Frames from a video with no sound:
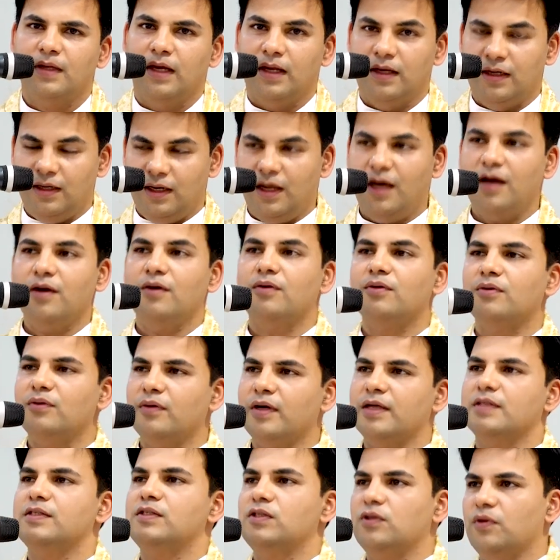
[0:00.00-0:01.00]
And
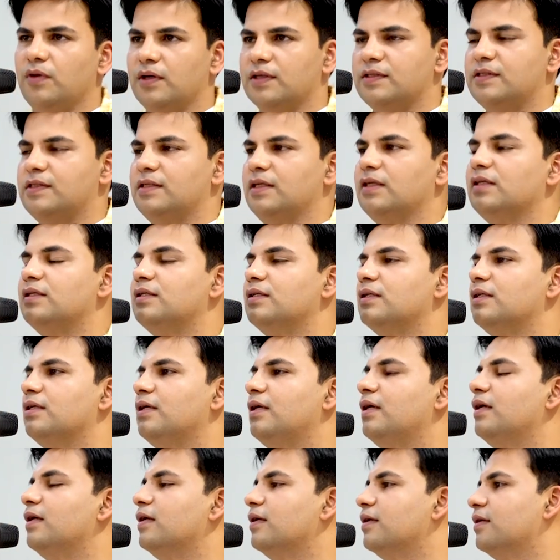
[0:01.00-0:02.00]
now, as you are seated
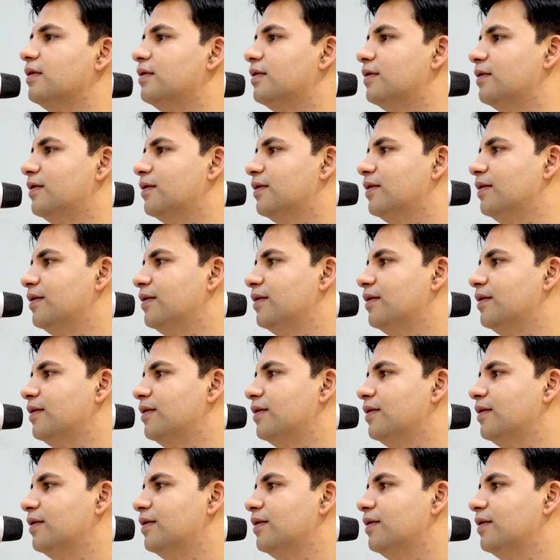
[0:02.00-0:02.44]
here,